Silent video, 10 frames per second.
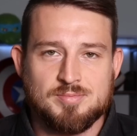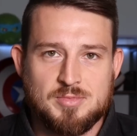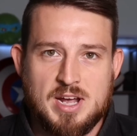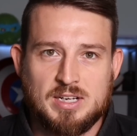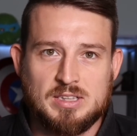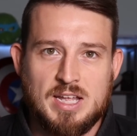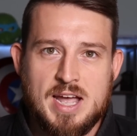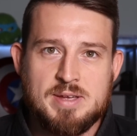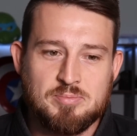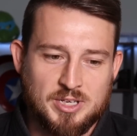Not gonna
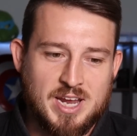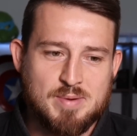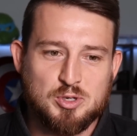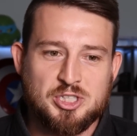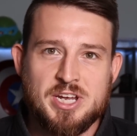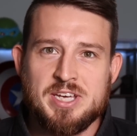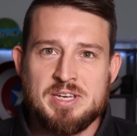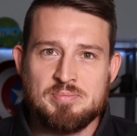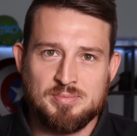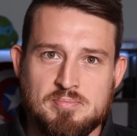lie, the camera
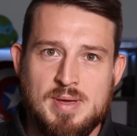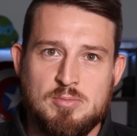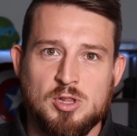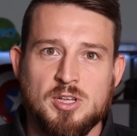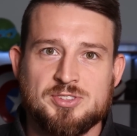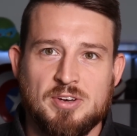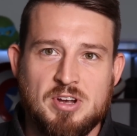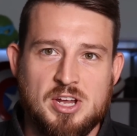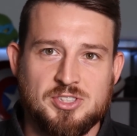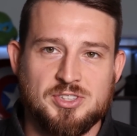shaking made me a little
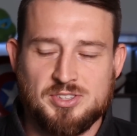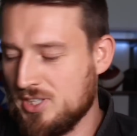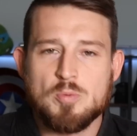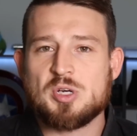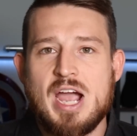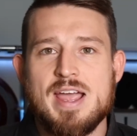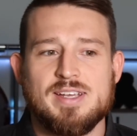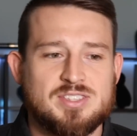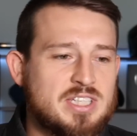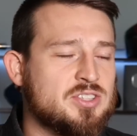self-conscious. Cobra Kai
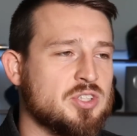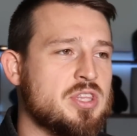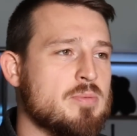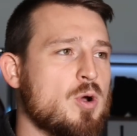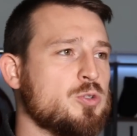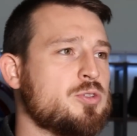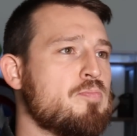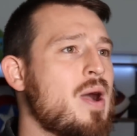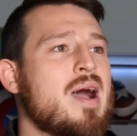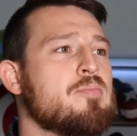is easily the most
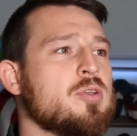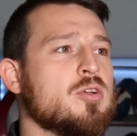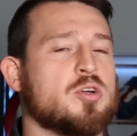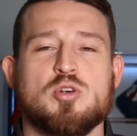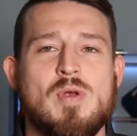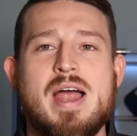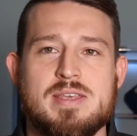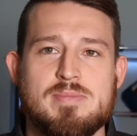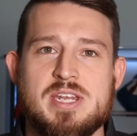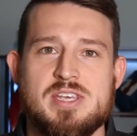popular
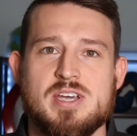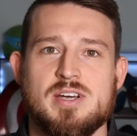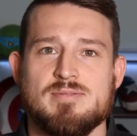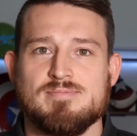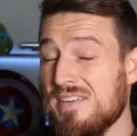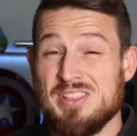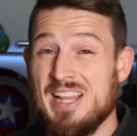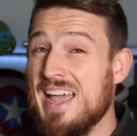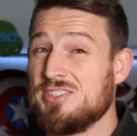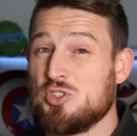karate media of the
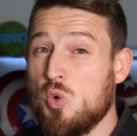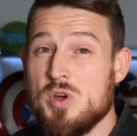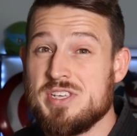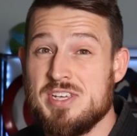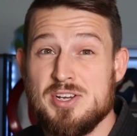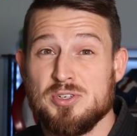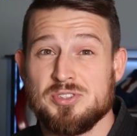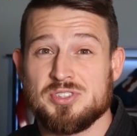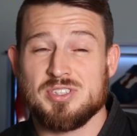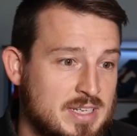last 20
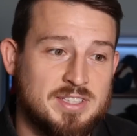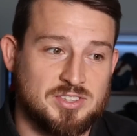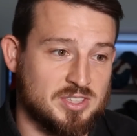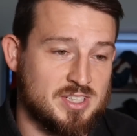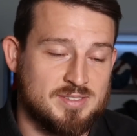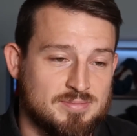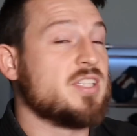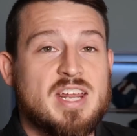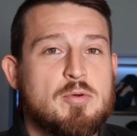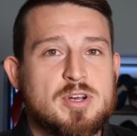years, easily.
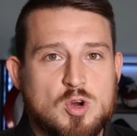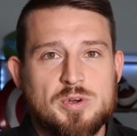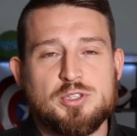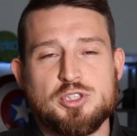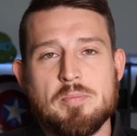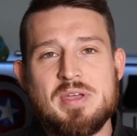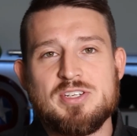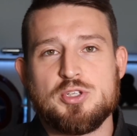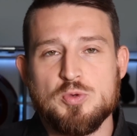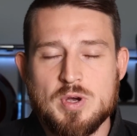Today we are going to jump
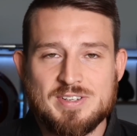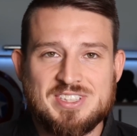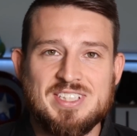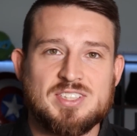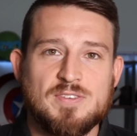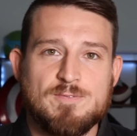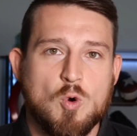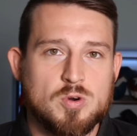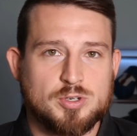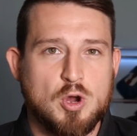into season
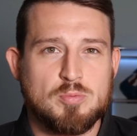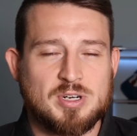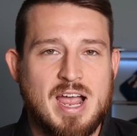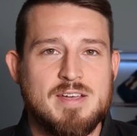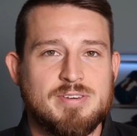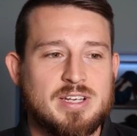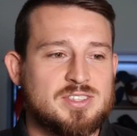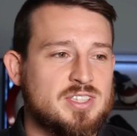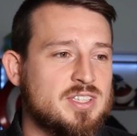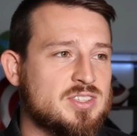4 Cobra Kai fight
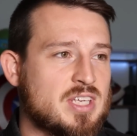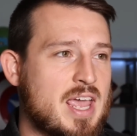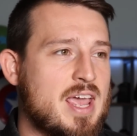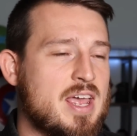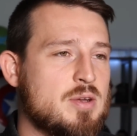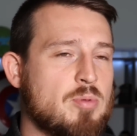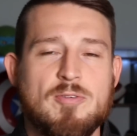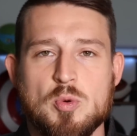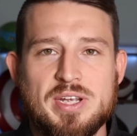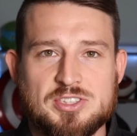scenes, and
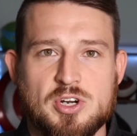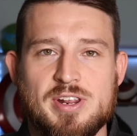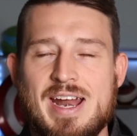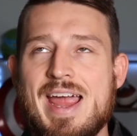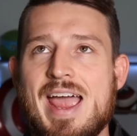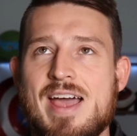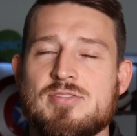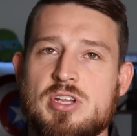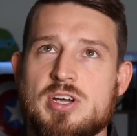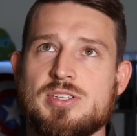before we get started, I
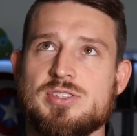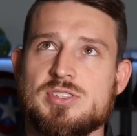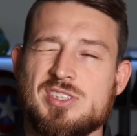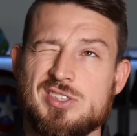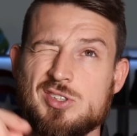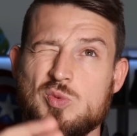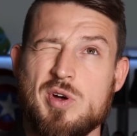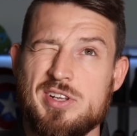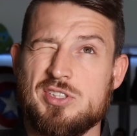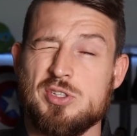have done seasons
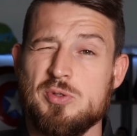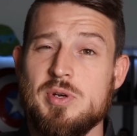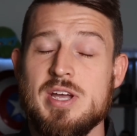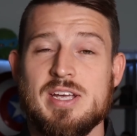1 and 2,